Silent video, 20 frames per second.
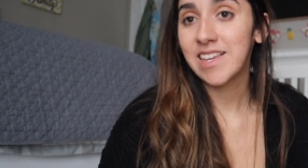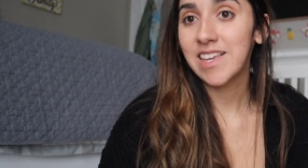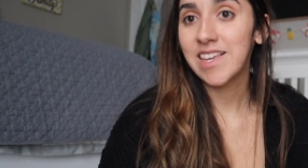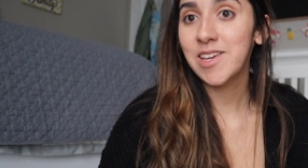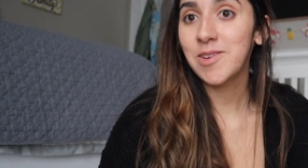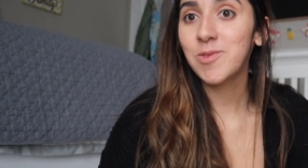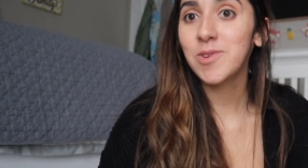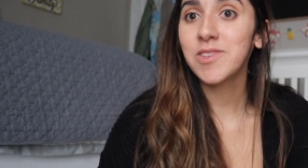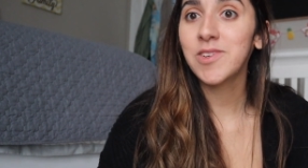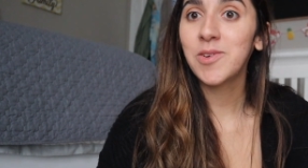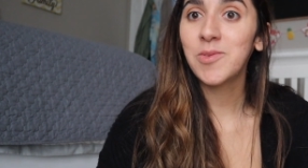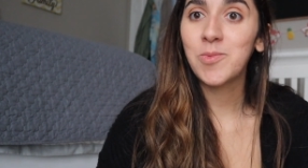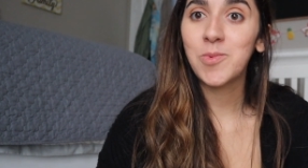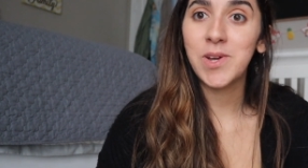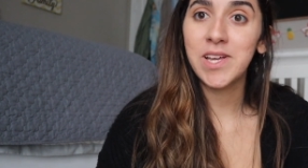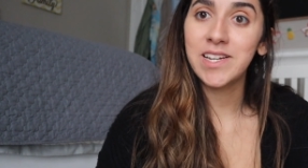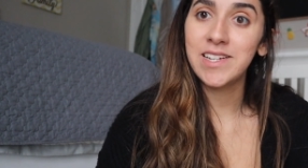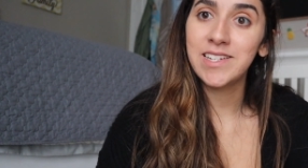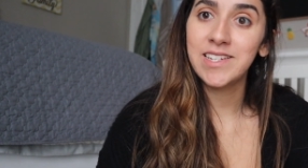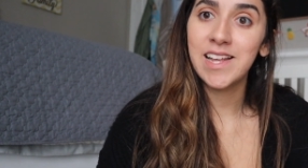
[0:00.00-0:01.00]
it was our
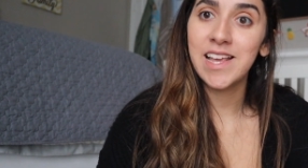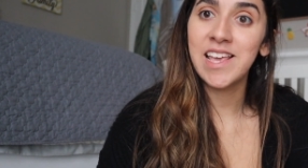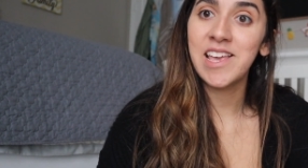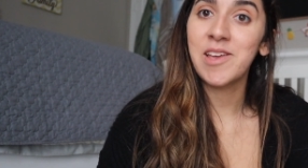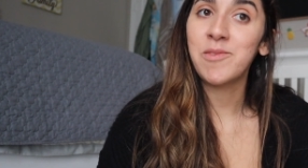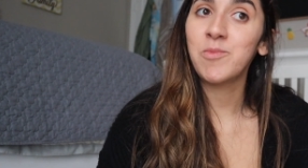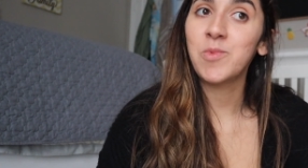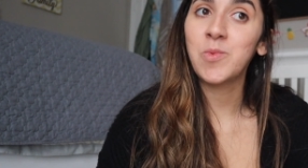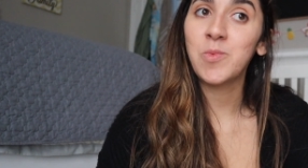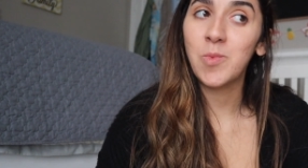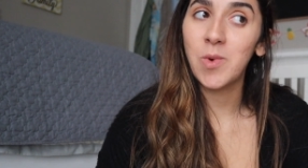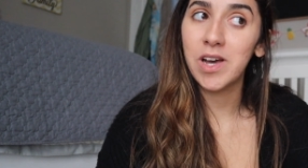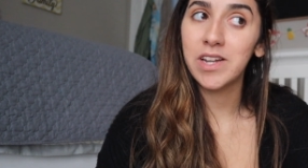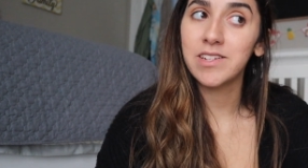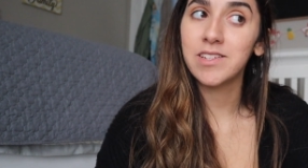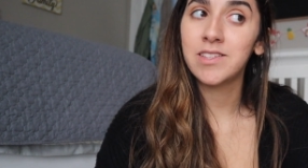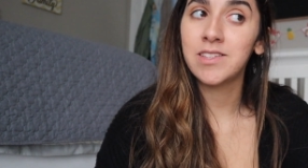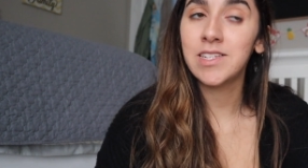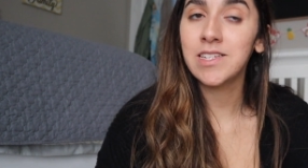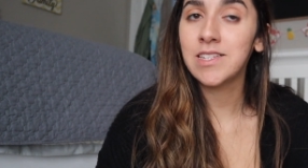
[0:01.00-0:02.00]
wedding day, and we
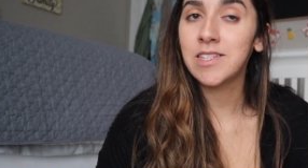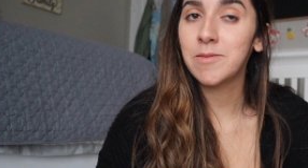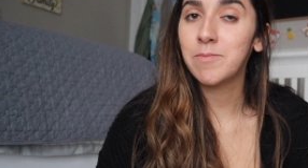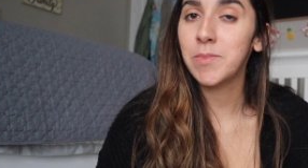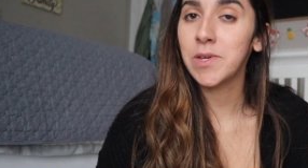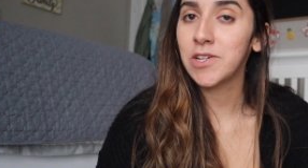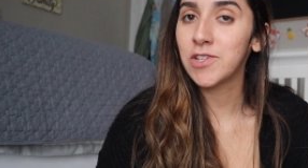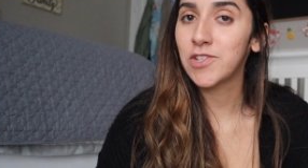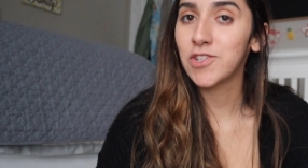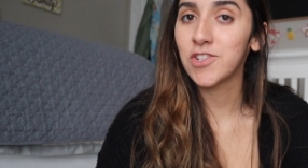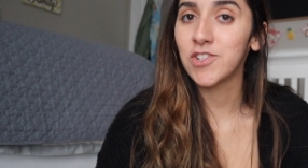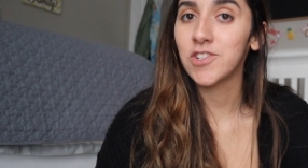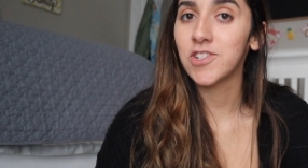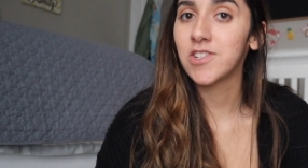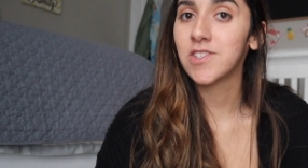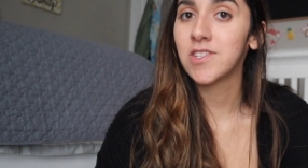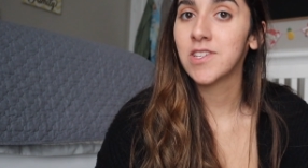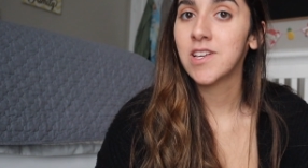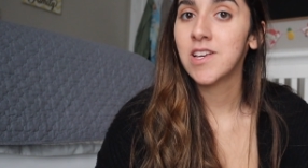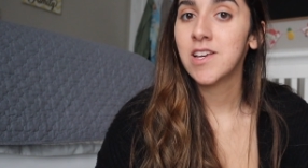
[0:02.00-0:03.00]
wanted these
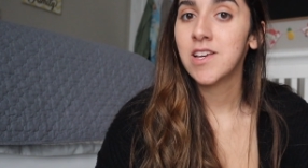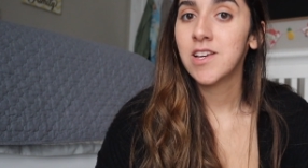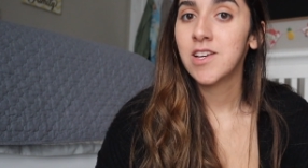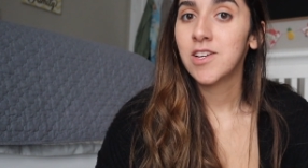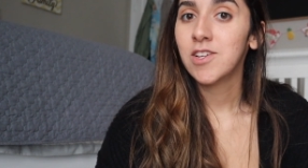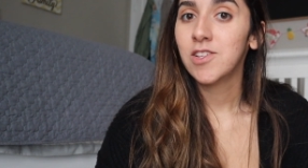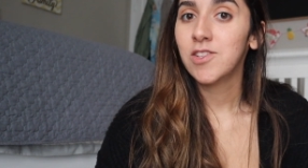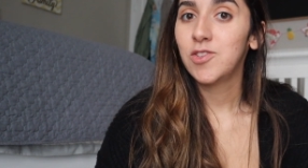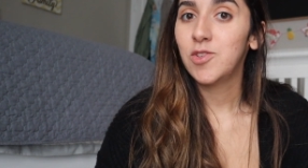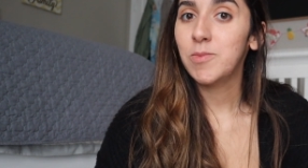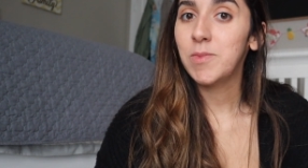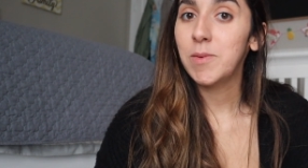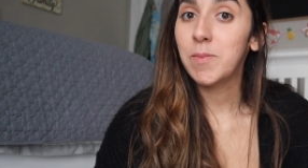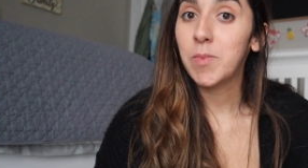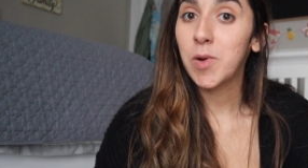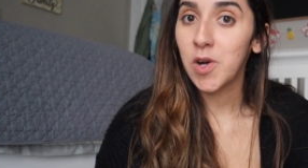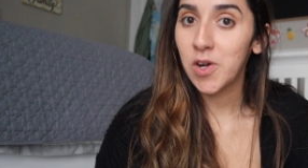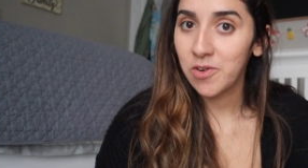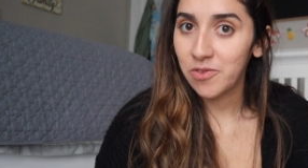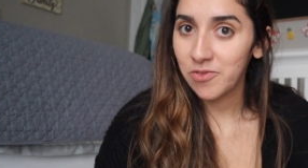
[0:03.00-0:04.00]
pictures to be
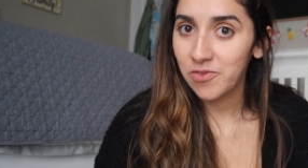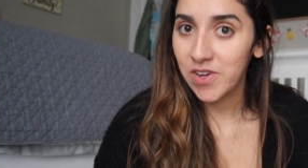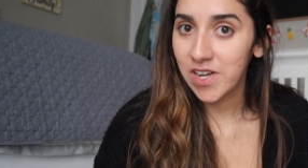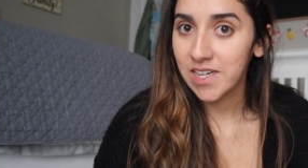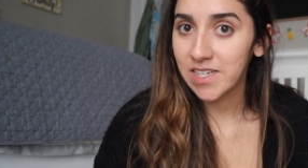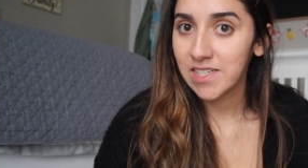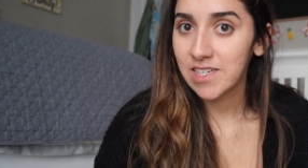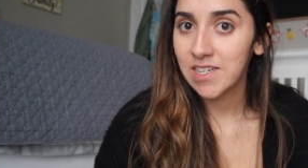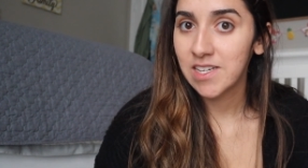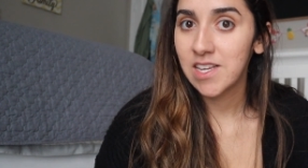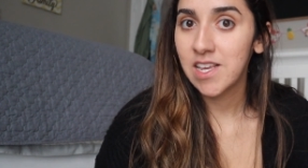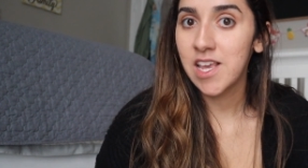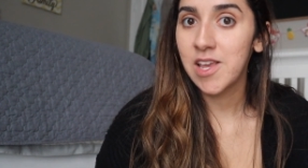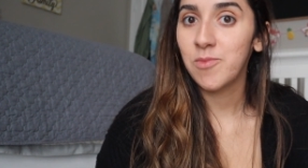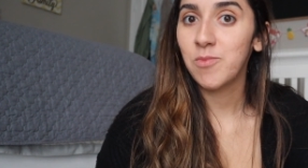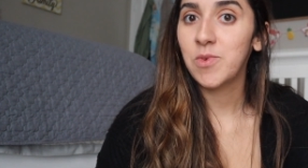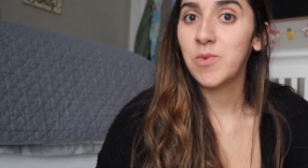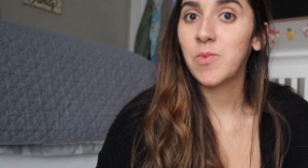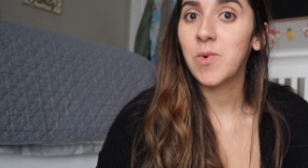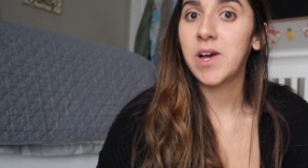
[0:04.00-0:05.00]
perfect,
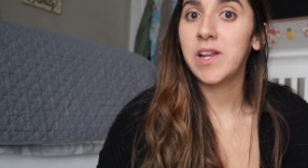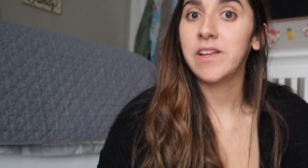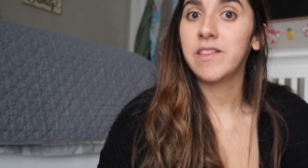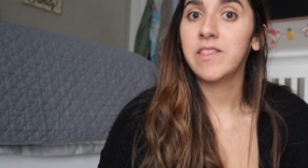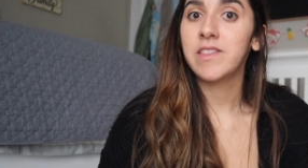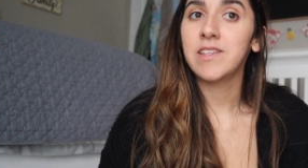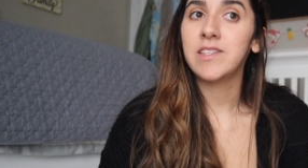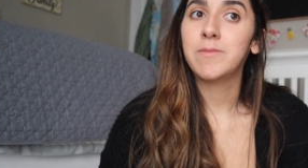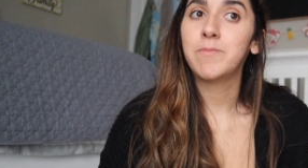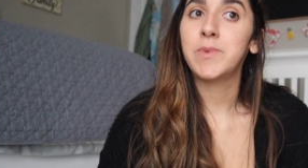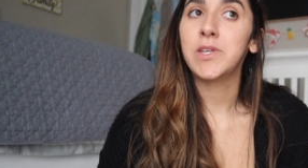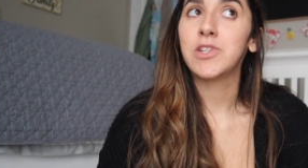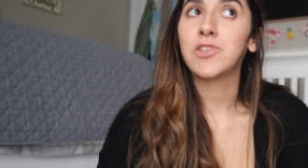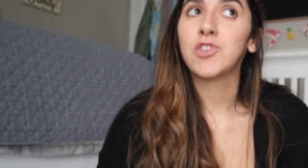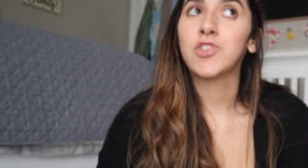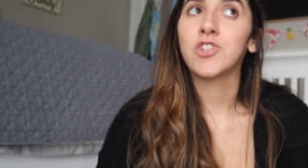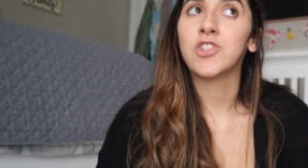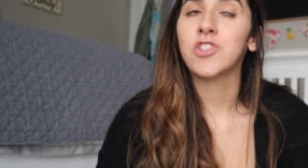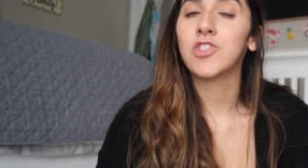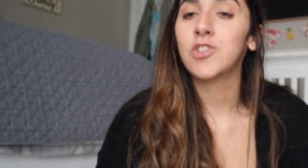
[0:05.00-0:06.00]
and we wanted these
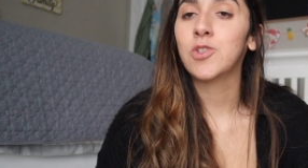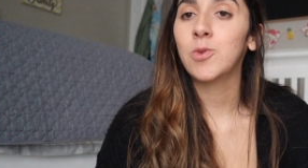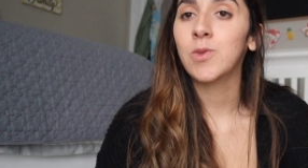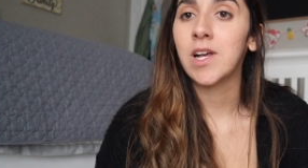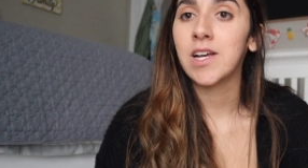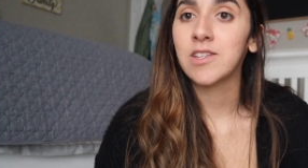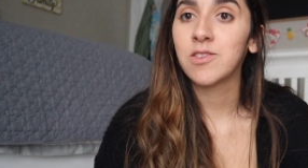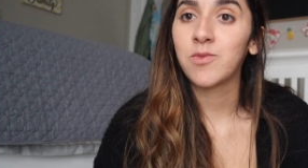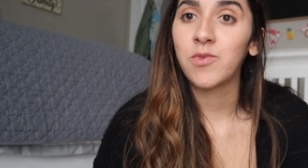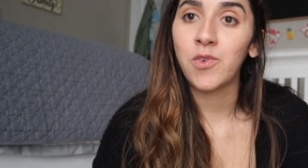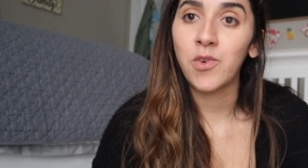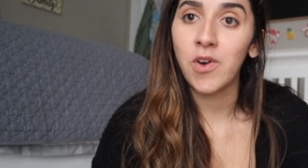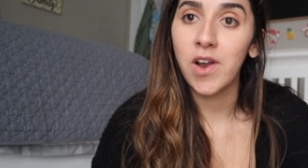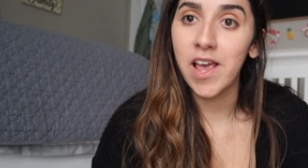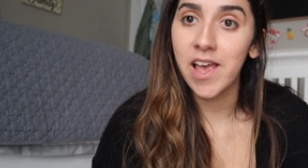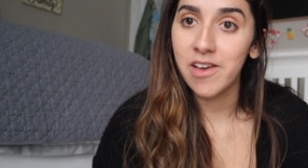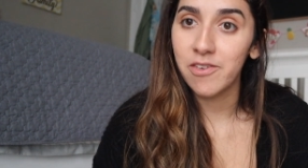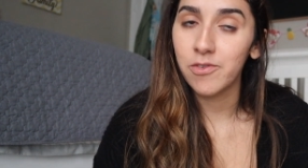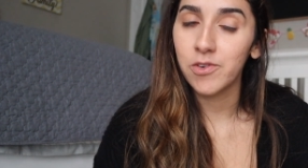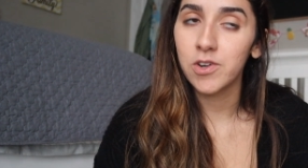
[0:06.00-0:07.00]
pictures to last
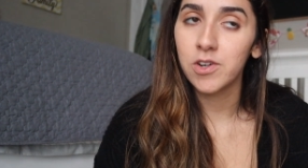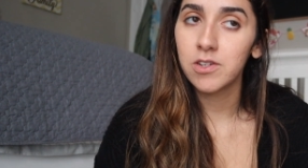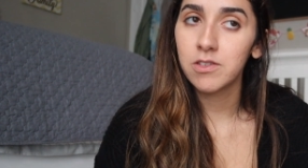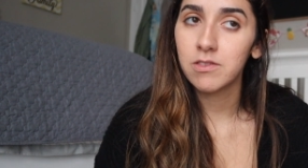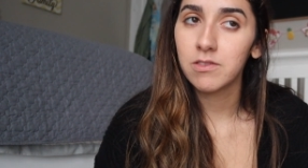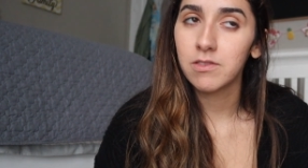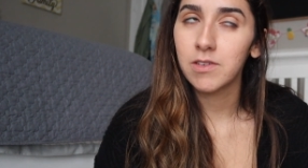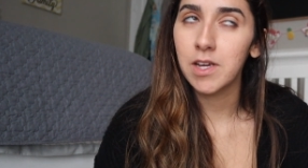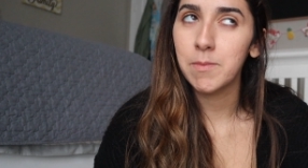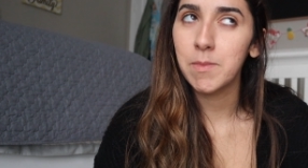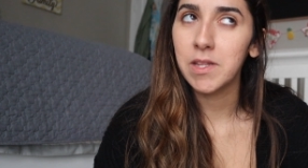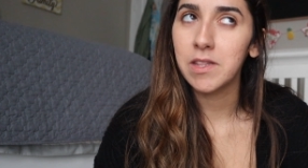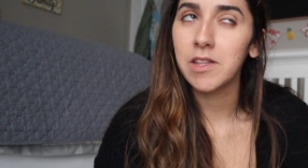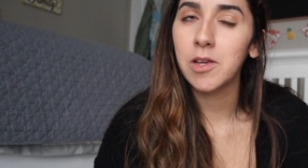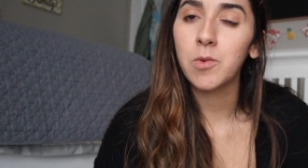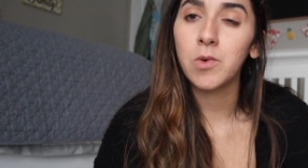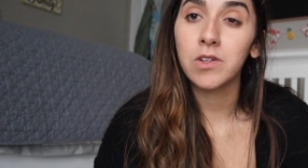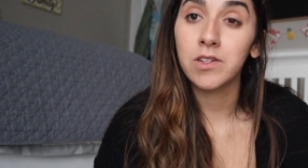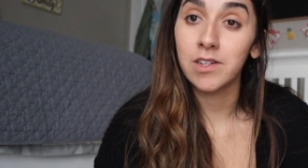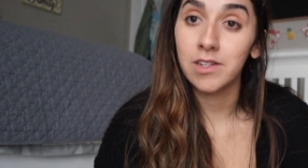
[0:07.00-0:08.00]
forever. I mean, they
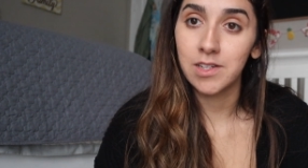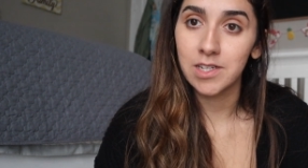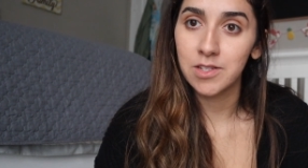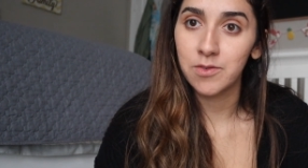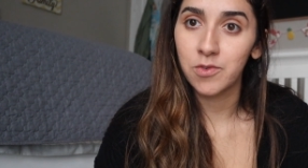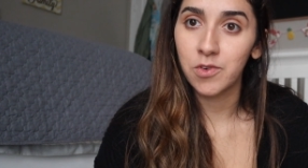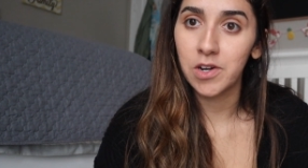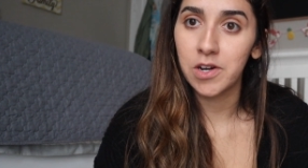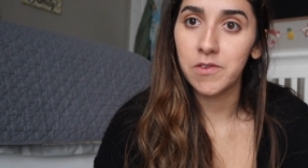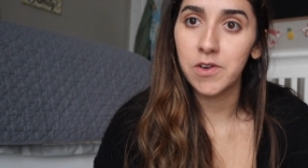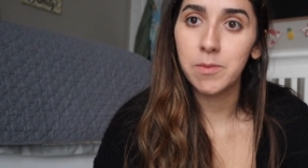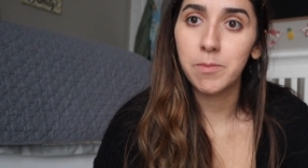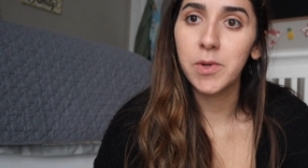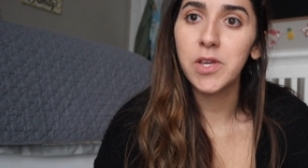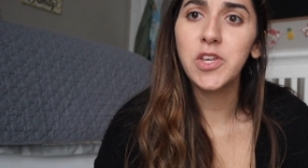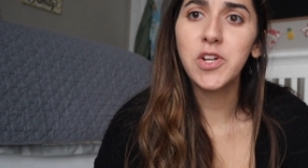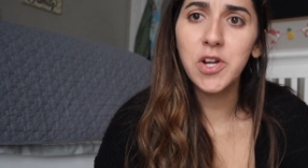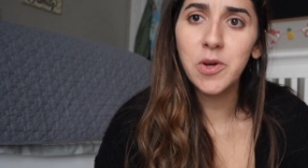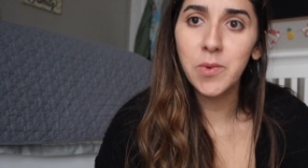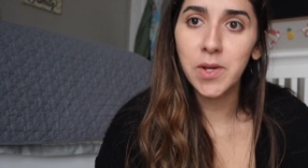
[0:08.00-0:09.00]
were gonna last forever,
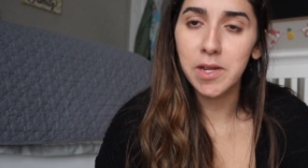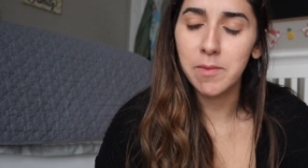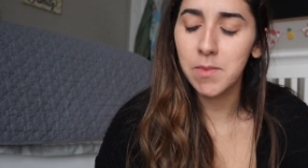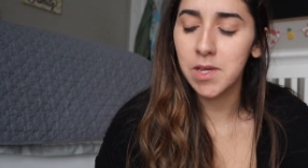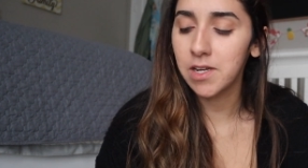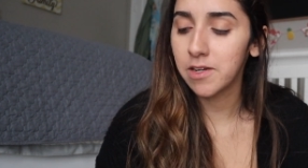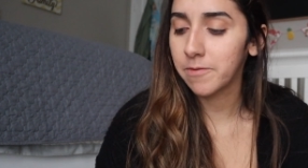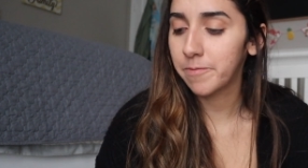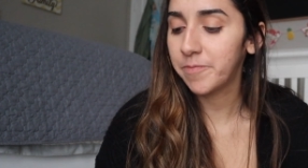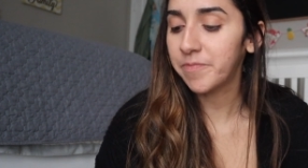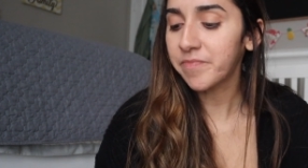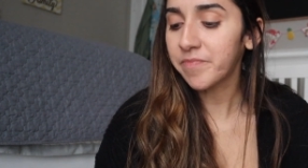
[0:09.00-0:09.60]
but you know what I mean.